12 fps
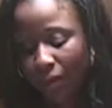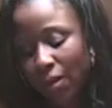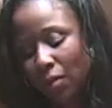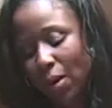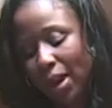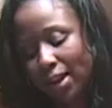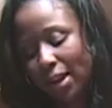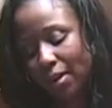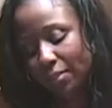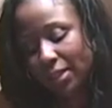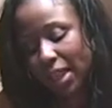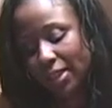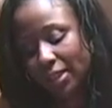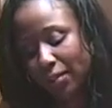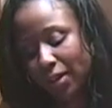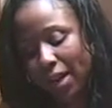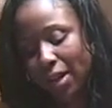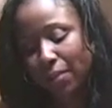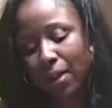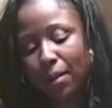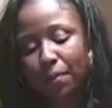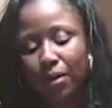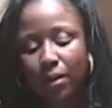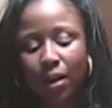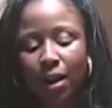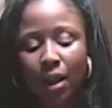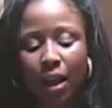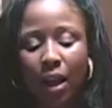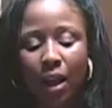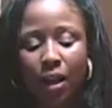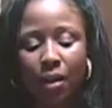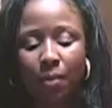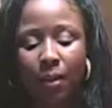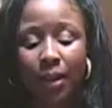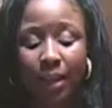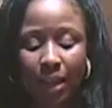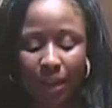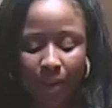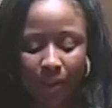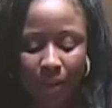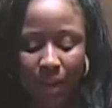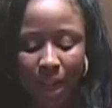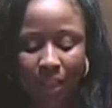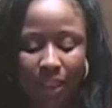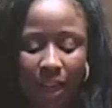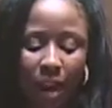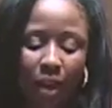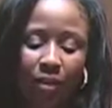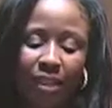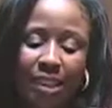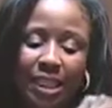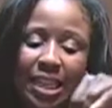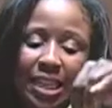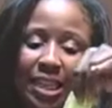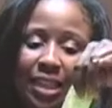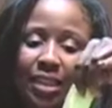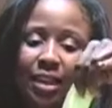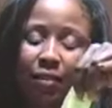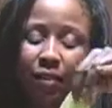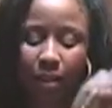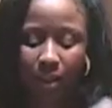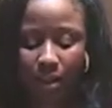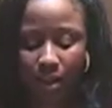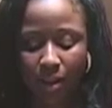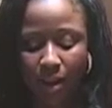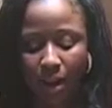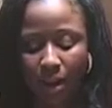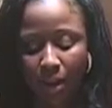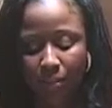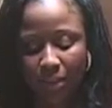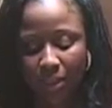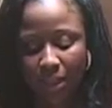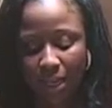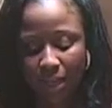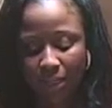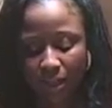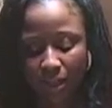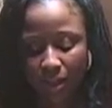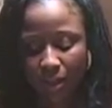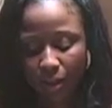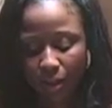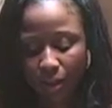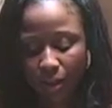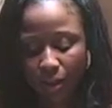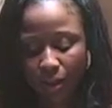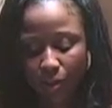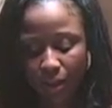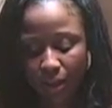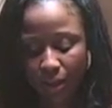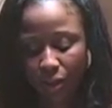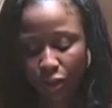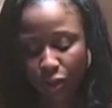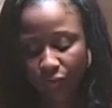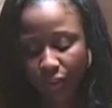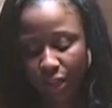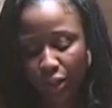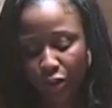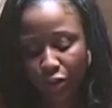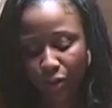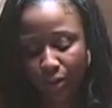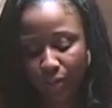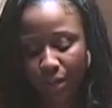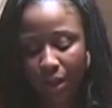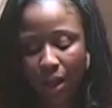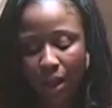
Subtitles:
Right now I'm slicing the banana pepper. Again, I took out all the seeds and everything, and I'm just slicing it in little bitty thin strips.